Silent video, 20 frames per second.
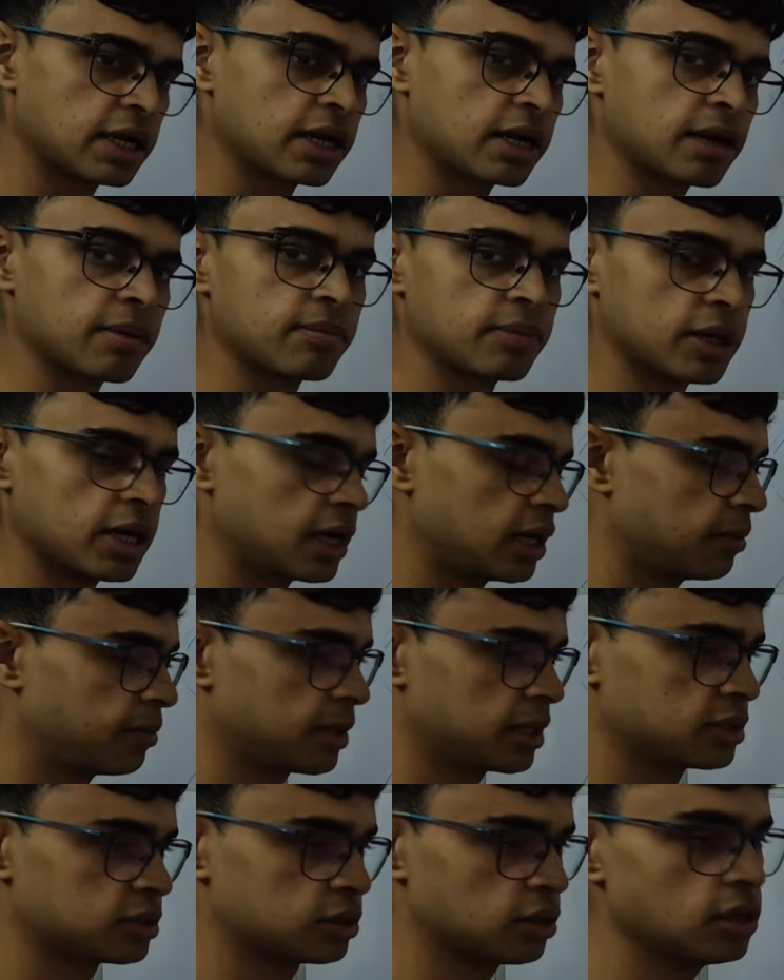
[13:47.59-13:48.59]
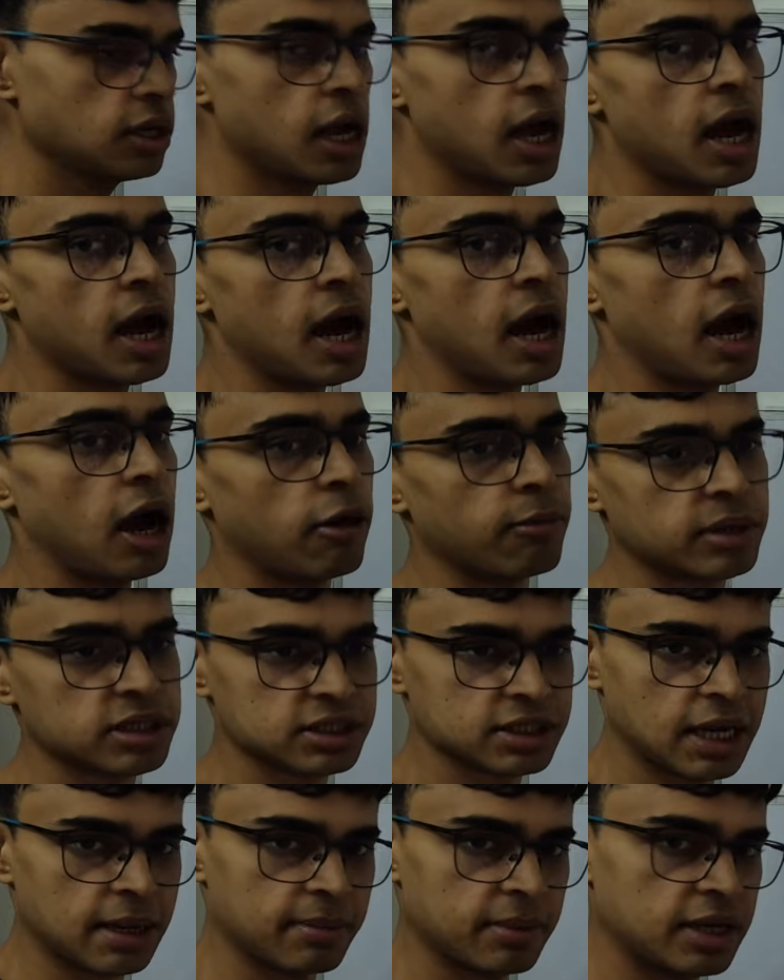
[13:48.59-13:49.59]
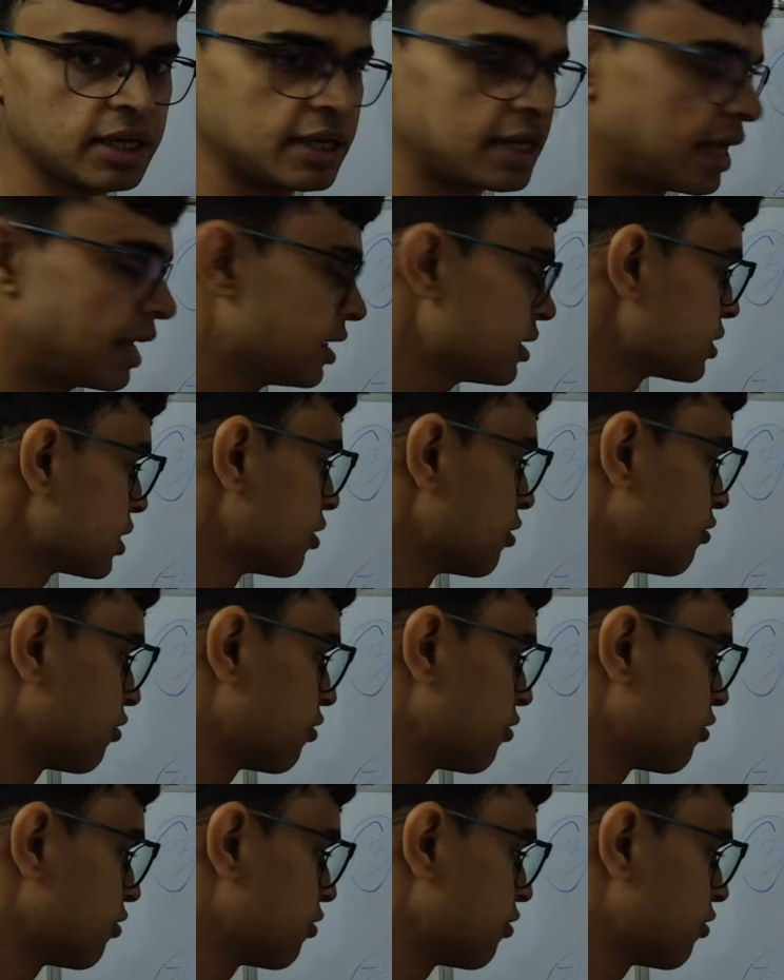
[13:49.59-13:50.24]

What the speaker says: It completely depends on how much time it takes